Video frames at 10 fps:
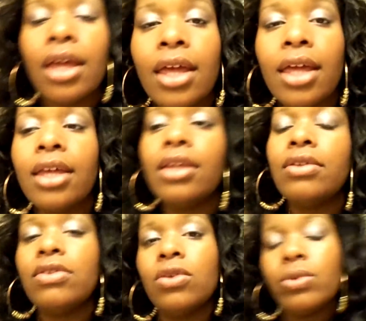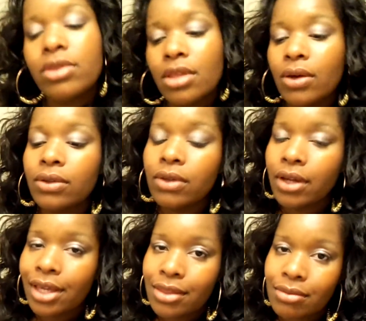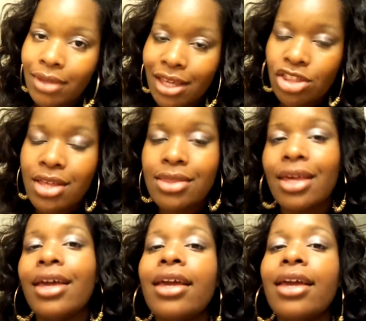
Hey, so what's going on? It's me, Jessica,